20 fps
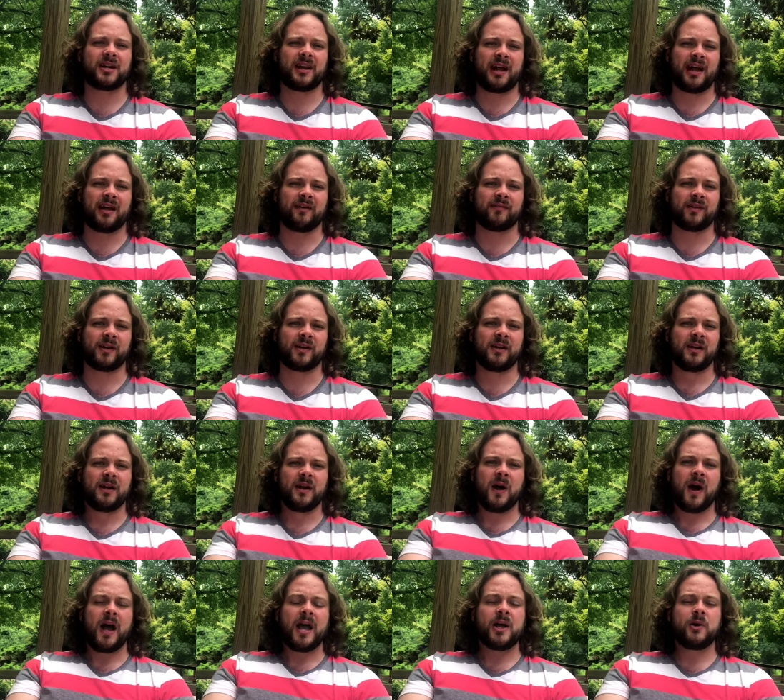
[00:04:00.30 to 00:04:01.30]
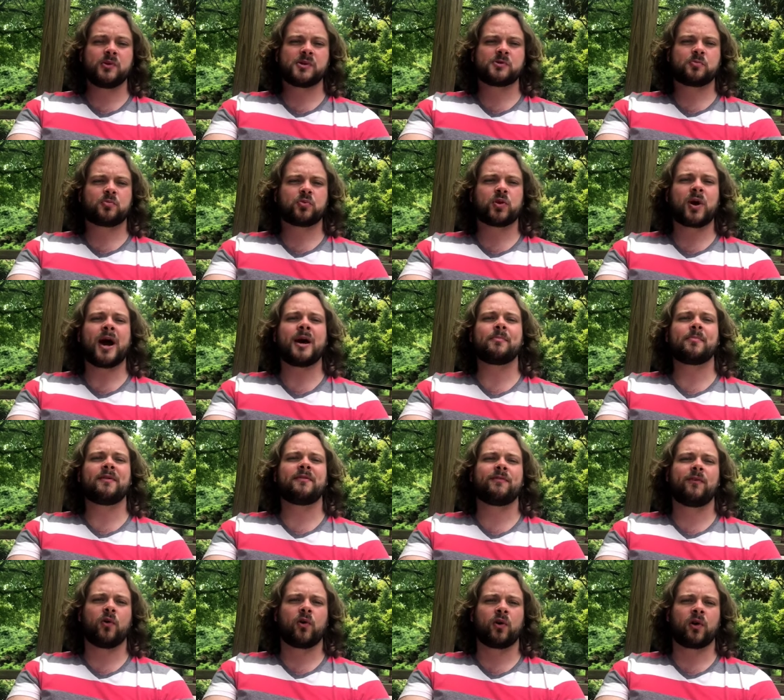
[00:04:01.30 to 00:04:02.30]
into heaven, he was brought
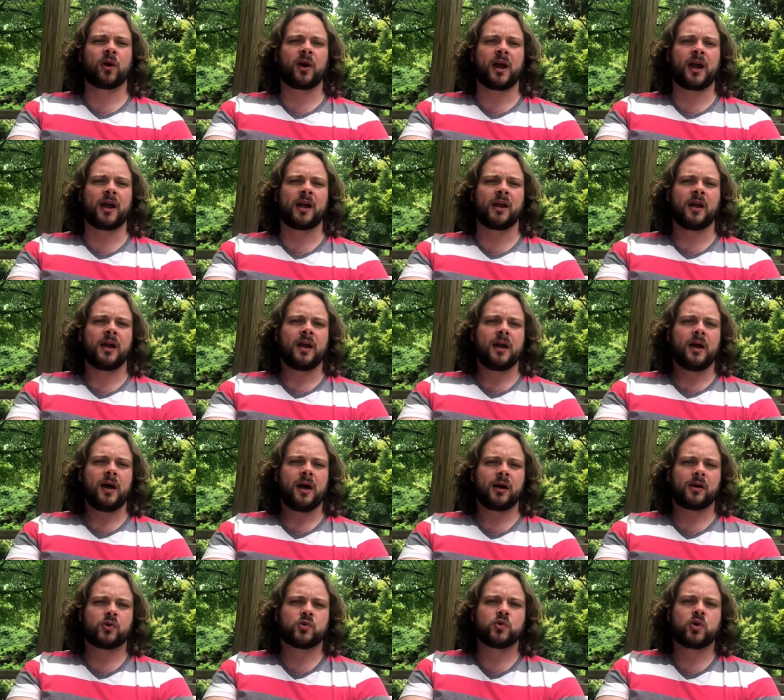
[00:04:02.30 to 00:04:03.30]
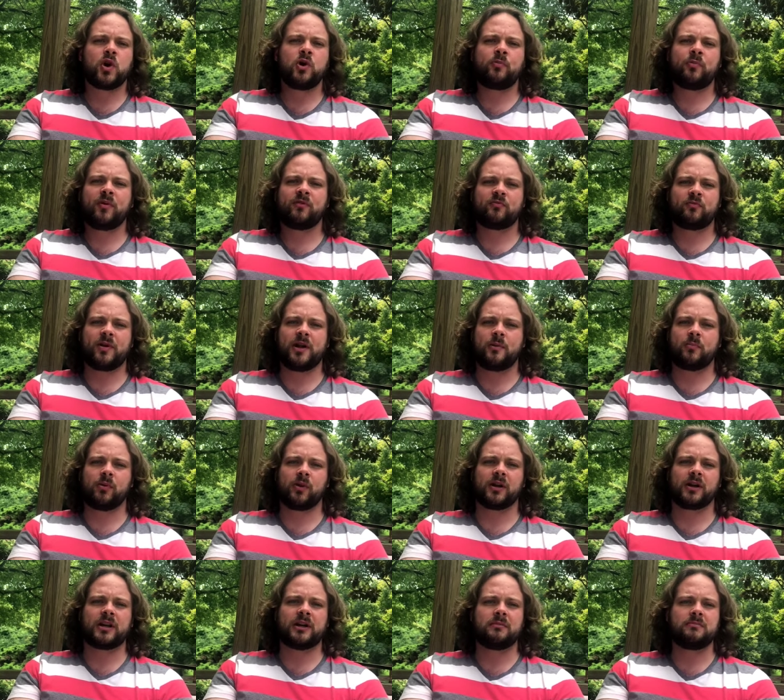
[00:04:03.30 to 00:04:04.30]
before a group of
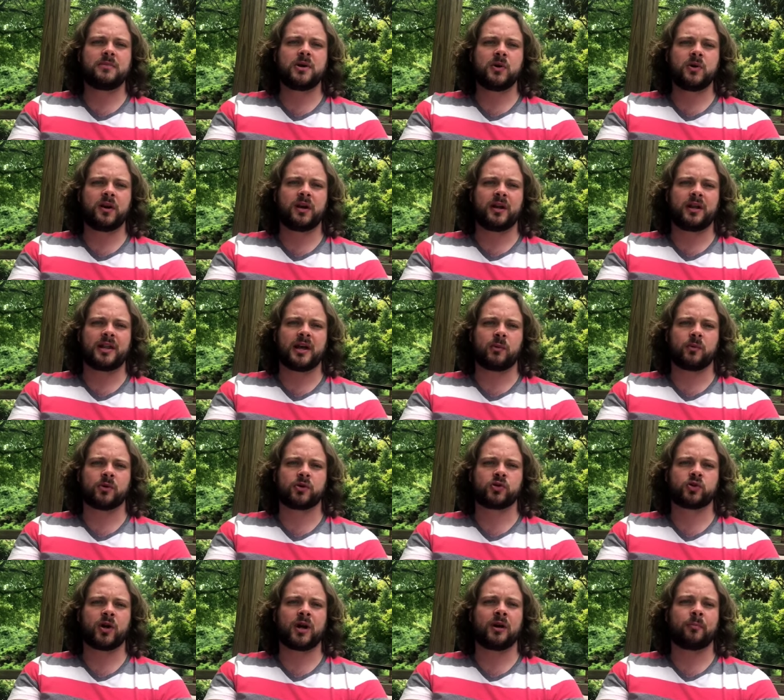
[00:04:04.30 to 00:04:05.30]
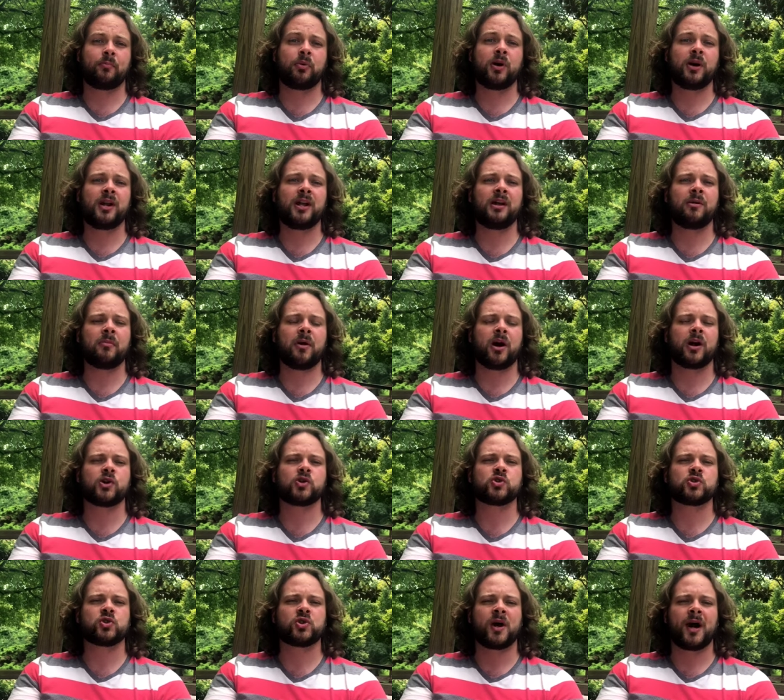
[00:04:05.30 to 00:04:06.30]
people, a community that were trying to put him on
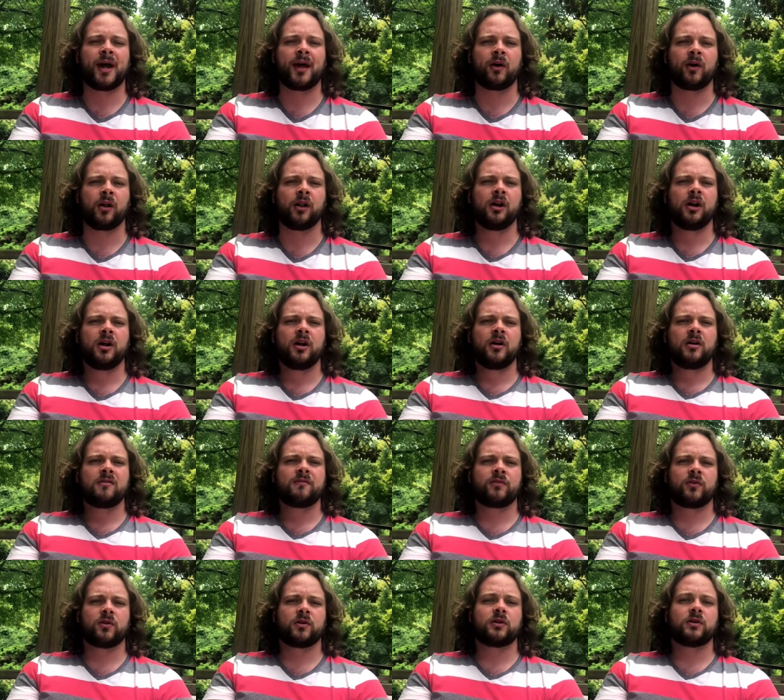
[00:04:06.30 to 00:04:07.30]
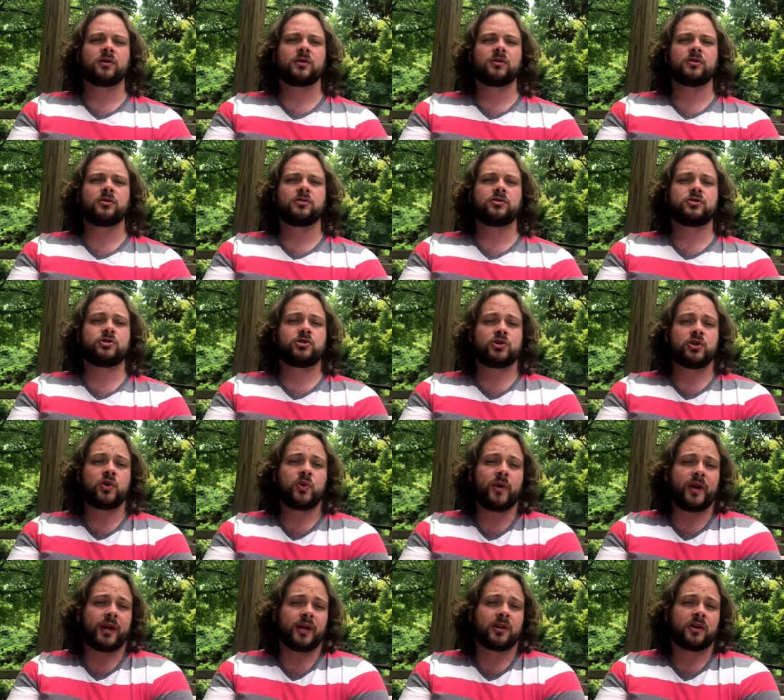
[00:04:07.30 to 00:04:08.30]
trial for
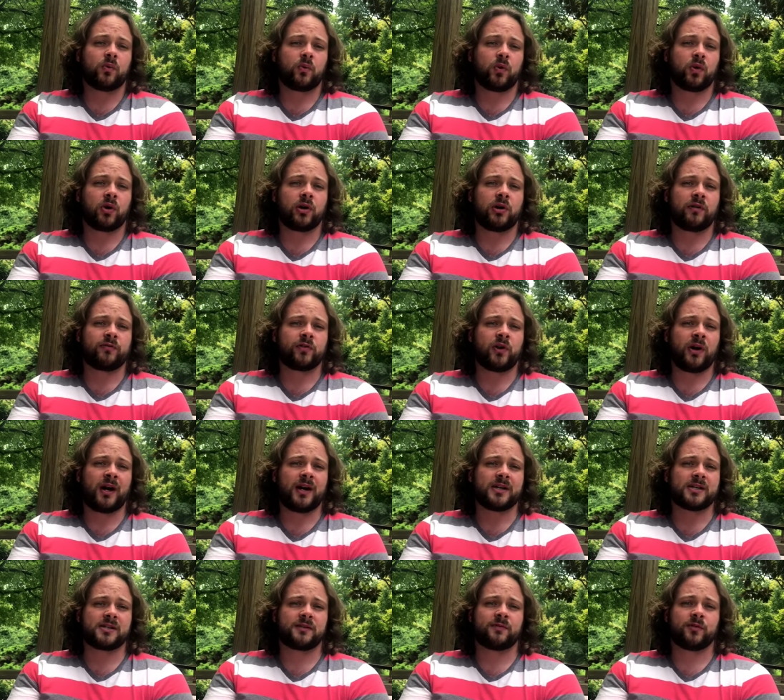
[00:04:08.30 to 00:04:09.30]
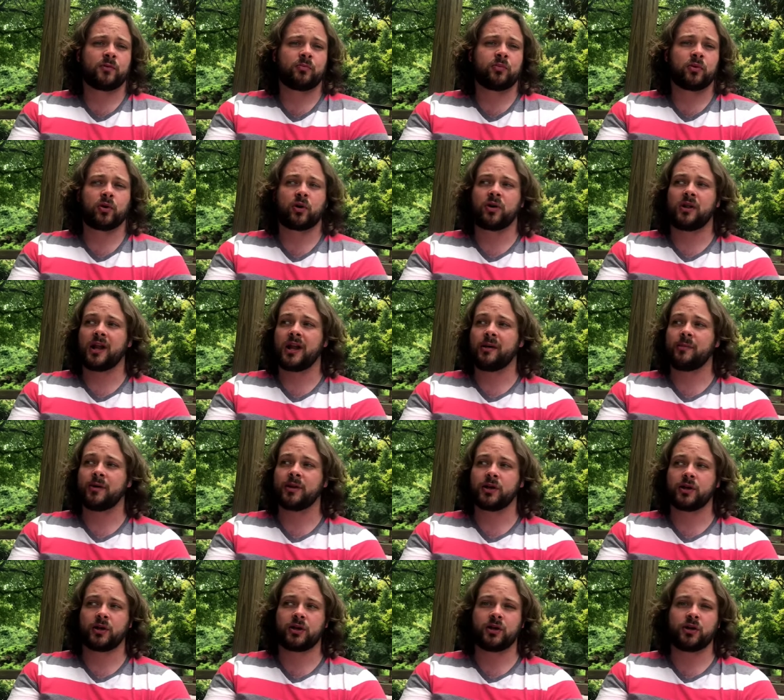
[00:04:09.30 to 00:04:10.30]
doing the work of Christ, for
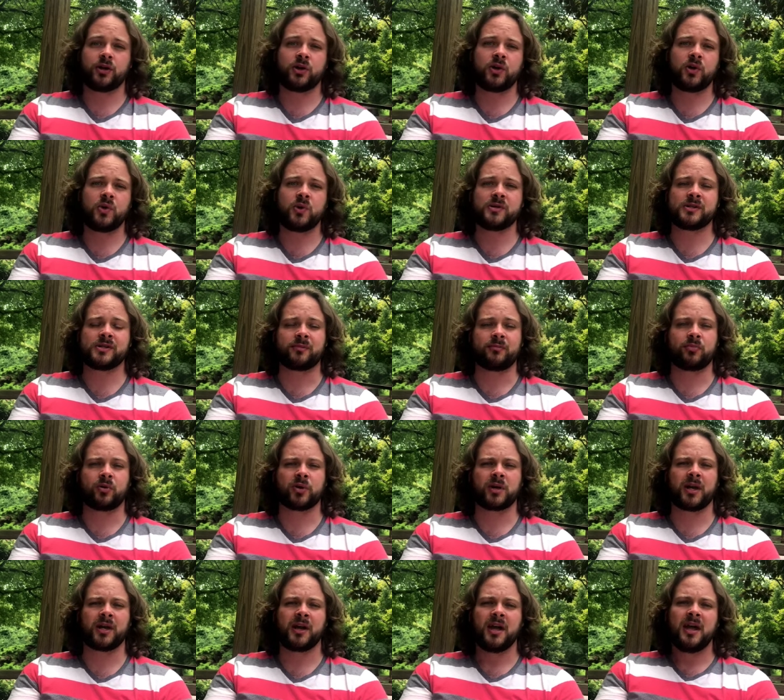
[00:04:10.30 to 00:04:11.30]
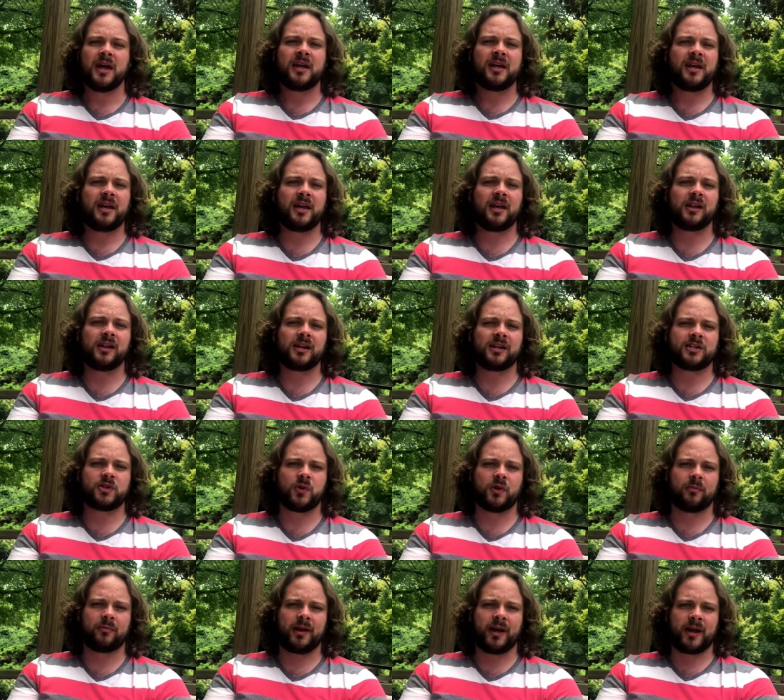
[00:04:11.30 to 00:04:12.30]
proclaiming the good news and bringing healing
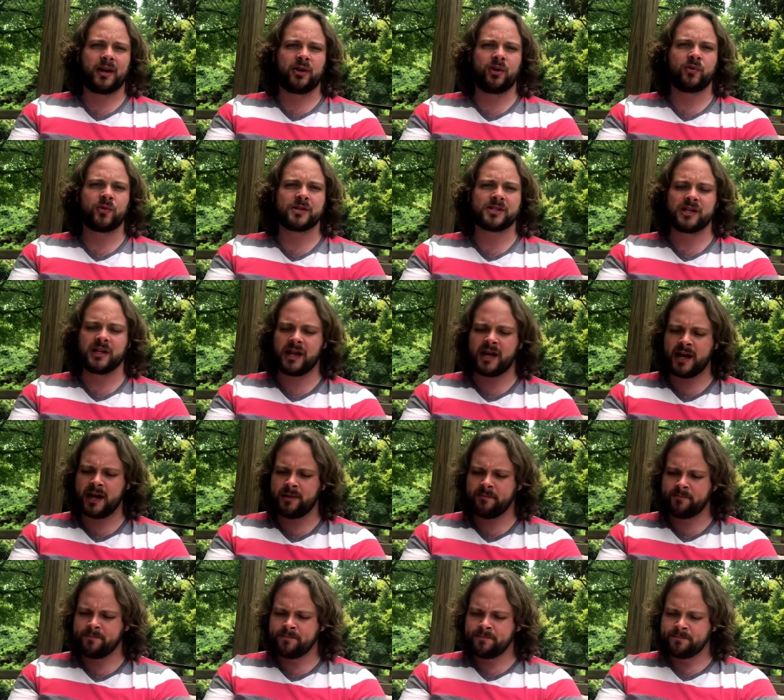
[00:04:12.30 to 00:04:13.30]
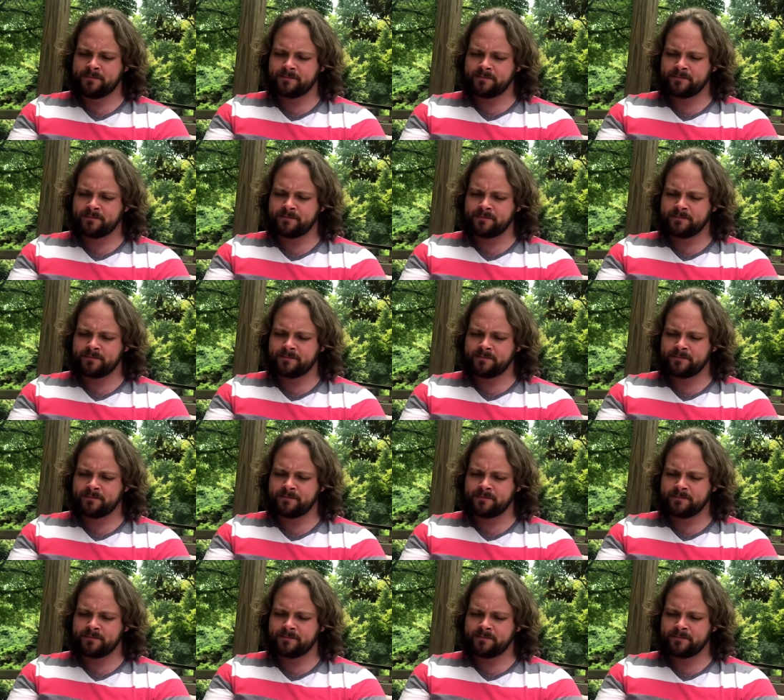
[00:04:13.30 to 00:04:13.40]
to a man who was lame.